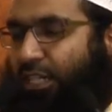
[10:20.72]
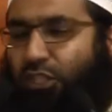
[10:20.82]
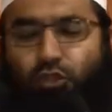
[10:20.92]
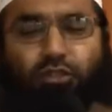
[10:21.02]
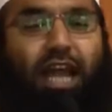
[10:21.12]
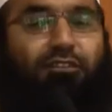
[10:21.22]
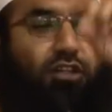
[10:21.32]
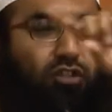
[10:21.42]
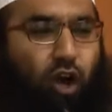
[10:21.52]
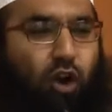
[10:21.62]
You
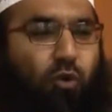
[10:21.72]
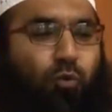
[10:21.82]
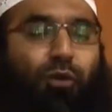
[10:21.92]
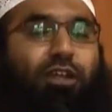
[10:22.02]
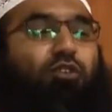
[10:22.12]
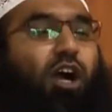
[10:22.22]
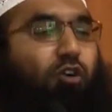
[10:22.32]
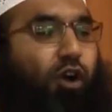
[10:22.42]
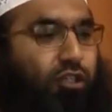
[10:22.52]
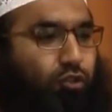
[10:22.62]
never know when you are
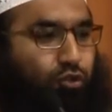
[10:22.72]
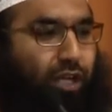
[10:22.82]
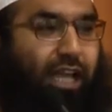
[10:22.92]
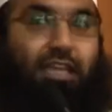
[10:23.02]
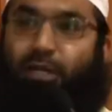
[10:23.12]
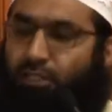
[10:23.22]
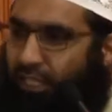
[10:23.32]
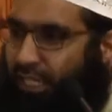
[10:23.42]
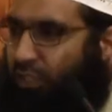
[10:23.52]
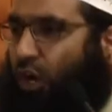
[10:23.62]
going to die, but
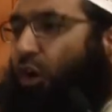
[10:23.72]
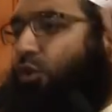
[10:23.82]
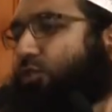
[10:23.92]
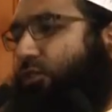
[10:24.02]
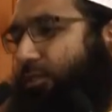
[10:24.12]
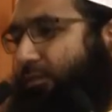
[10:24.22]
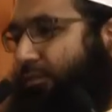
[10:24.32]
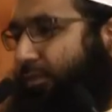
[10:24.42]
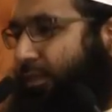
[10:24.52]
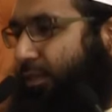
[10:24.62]
He knows.
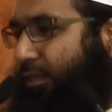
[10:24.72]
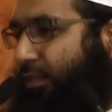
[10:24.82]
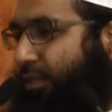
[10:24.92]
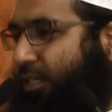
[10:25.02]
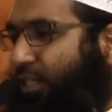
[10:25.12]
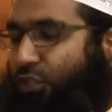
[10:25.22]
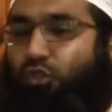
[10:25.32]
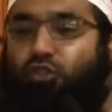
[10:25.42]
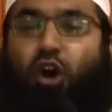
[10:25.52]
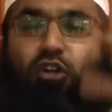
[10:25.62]

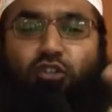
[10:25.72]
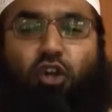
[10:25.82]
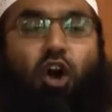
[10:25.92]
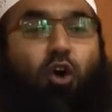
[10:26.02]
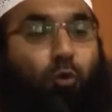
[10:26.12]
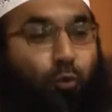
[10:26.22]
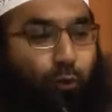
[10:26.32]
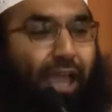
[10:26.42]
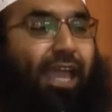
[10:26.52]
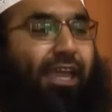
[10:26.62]
You don't know
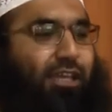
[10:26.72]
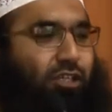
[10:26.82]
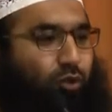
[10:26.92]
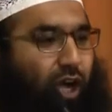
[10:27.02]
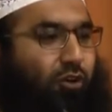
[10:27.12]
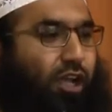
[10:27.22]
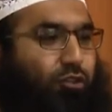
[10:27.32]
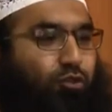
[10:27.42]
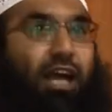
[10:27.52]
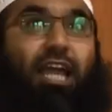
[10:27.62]
where you are
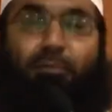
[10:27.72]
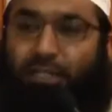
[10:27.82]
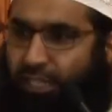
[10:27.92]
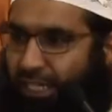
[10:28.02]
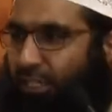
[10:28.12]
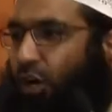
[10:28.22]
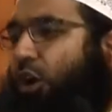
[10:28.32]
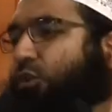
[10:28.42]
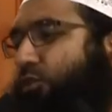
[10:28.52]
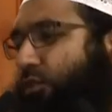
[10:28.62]
going to die, but He
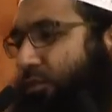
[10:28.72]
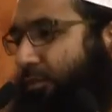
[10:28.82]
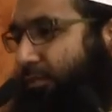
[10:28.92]
knows.